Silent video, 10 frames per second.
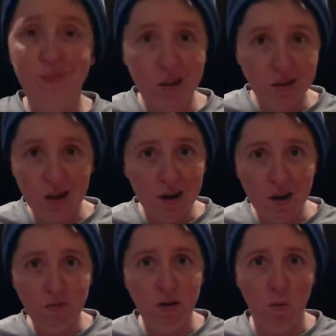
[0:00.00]
That's not
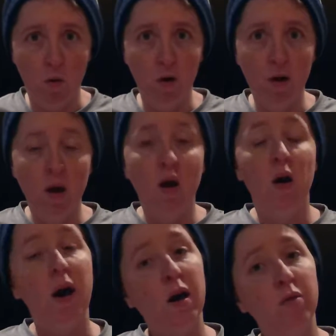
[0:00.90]
enough anymore,
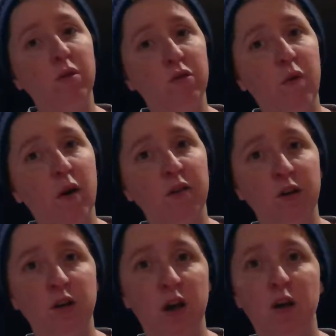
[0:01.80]
as far as
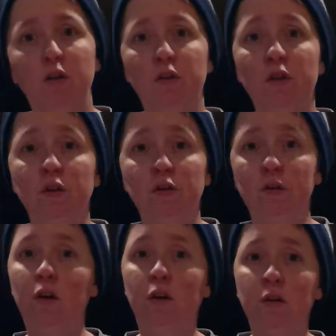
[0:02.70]
educators are
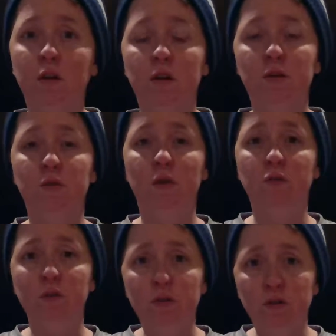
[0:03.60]
concerned, and as far
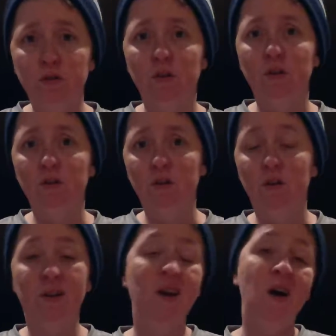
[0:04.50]
as researchers are
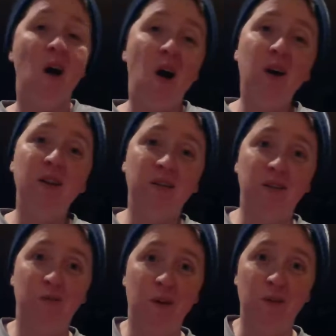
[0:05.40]
concerned, and honestly,
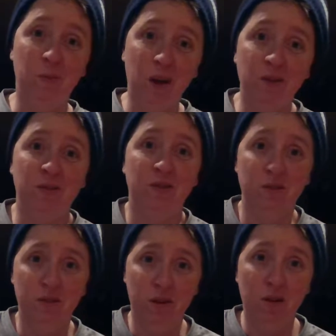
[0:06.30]
as far as parents are
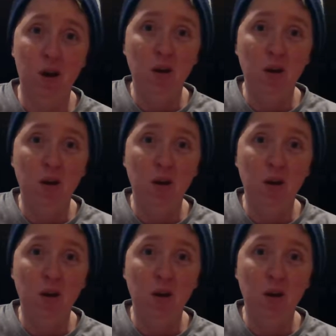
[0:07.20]
concerned.